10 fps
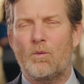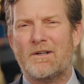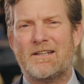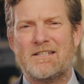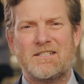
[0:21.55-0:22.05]

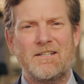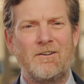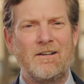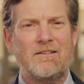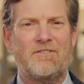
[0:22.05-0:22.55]
would
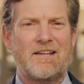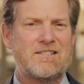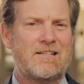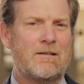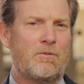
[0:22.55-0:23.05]
consider
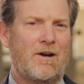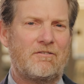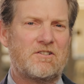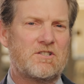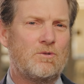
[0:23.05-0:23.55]
investing in
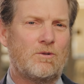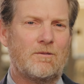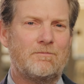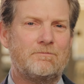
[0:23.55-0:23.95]
private school.